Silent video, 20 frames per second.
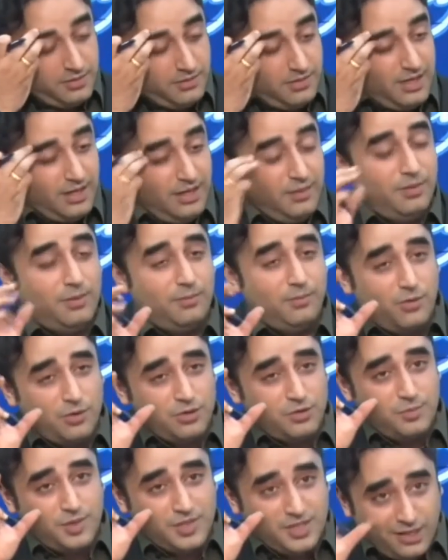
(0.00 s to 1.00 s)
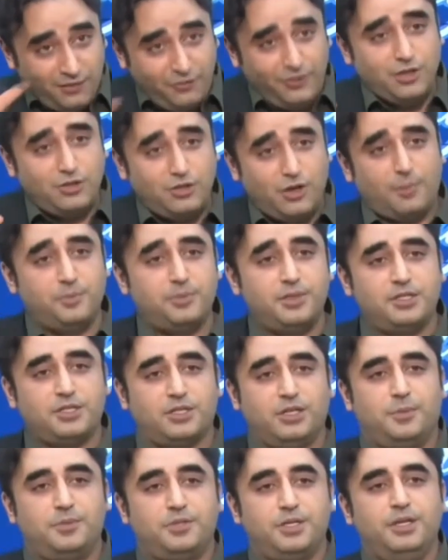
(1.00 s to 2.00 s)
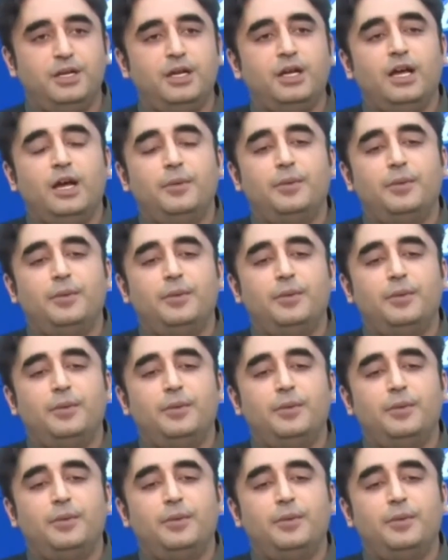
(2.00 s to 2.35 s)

little bit more specific job description,